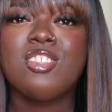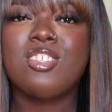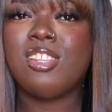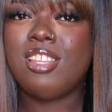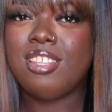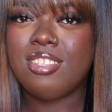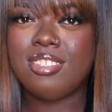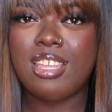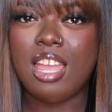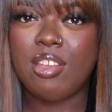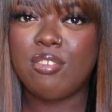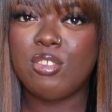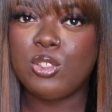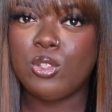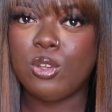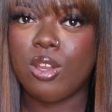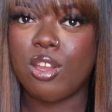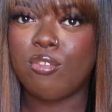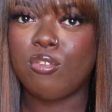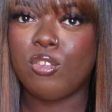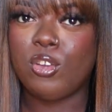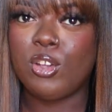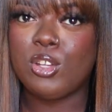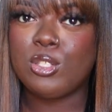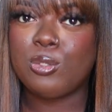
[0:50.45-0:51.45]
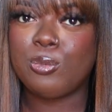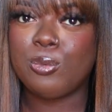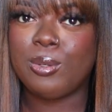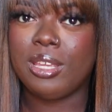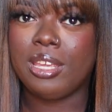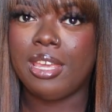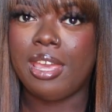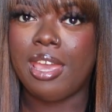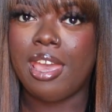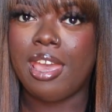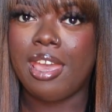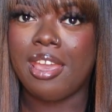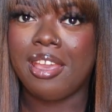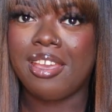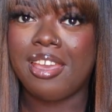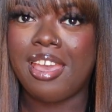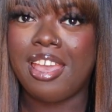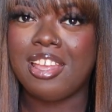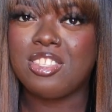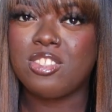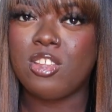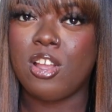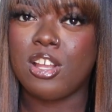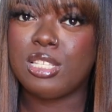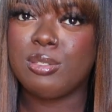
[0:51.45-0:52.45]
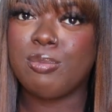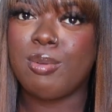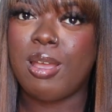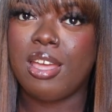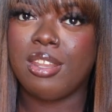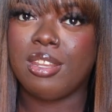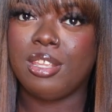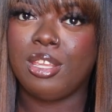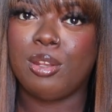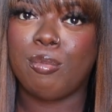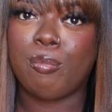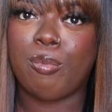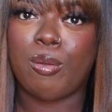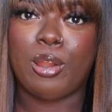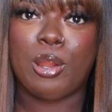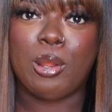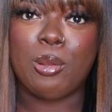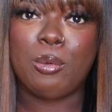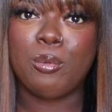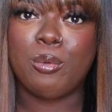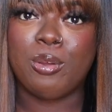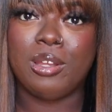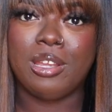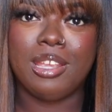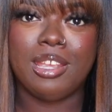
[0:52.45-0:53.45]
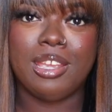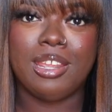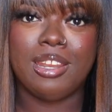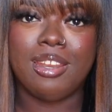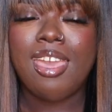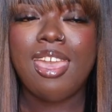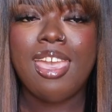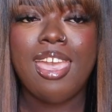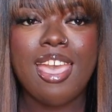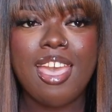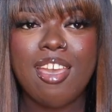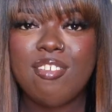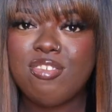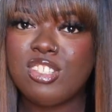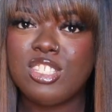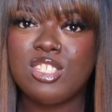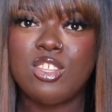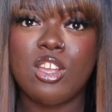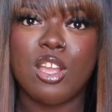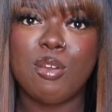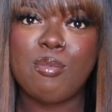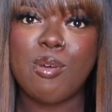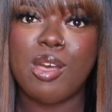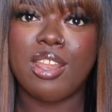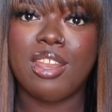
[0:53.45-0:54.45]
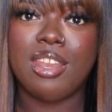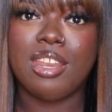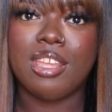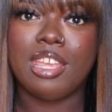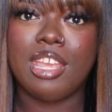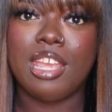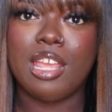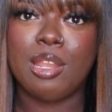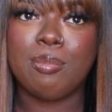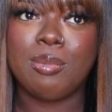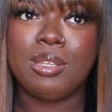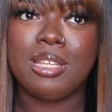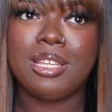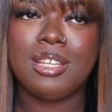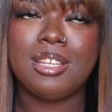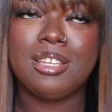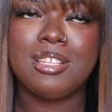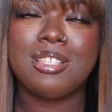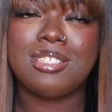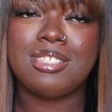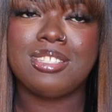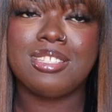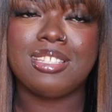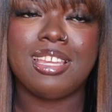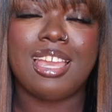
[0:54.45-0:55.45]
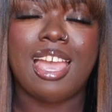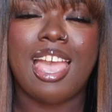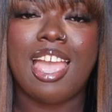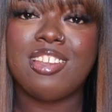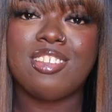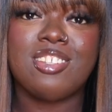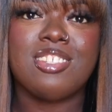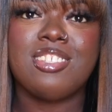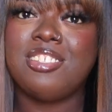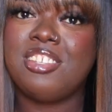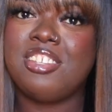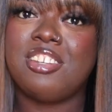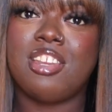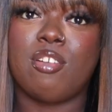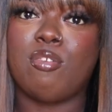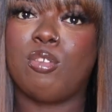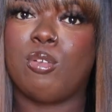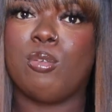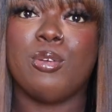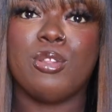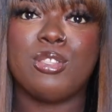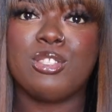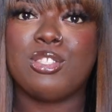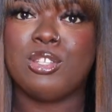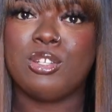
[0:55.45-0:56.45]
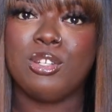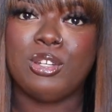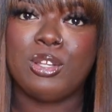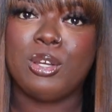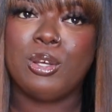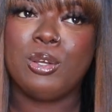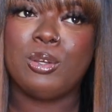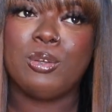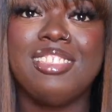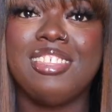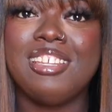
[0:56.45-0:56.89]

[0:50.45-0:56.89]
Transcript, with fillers: So let's dive into our first wig hack. I talked about it in part one. Have to talk about it again again because I just need everyone to know.